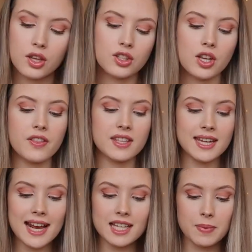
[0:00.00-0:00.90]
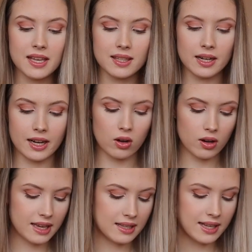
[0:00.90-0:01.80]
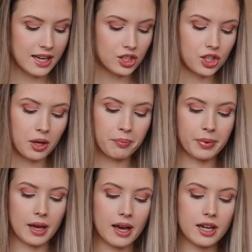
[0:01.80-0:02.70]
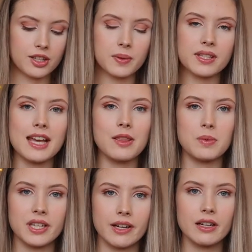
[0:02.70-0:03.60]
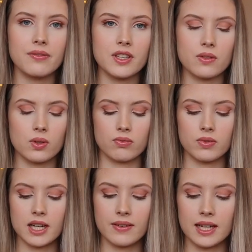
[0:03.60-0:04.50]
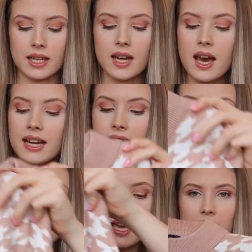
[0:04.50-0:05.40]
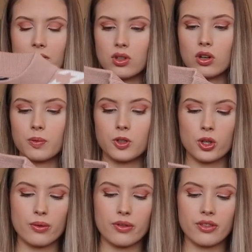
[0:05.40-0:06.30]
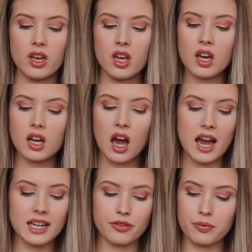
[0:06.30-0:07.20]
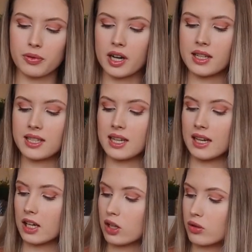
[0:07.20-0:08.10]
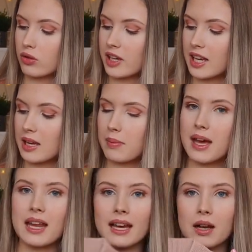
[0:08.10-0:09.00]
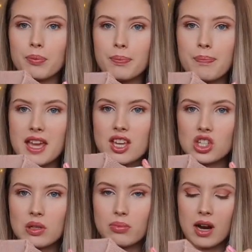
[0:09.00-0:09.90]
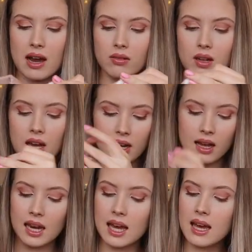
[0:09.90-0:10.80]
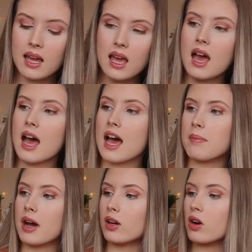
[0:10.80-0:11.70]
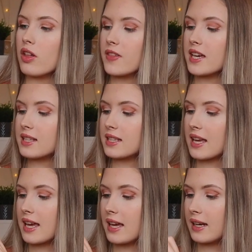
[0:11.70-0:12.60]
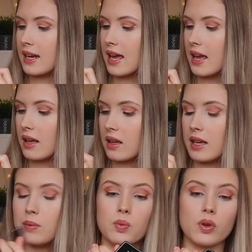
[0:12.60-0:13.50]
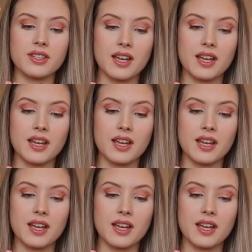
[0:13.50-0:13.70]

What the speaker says: So this next piece that I got is a jumper. I just want to say the material of this feels really, really nice. Kind of dog tooth kind of print in like a cream and like a beigey brown kind of colour. I got this in, it was one